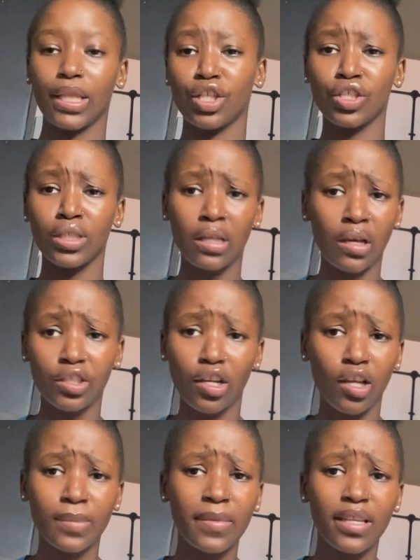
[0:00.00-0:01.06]
Then she
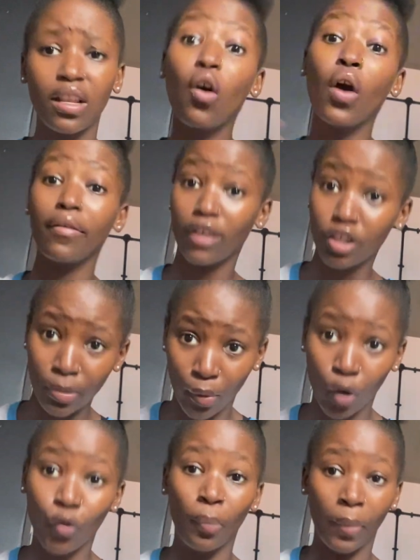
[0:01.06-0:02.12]
asked me, I flushed the
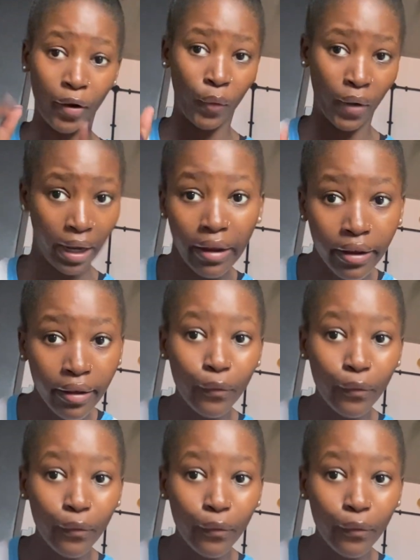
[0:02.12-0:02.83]
bathroom, by the way.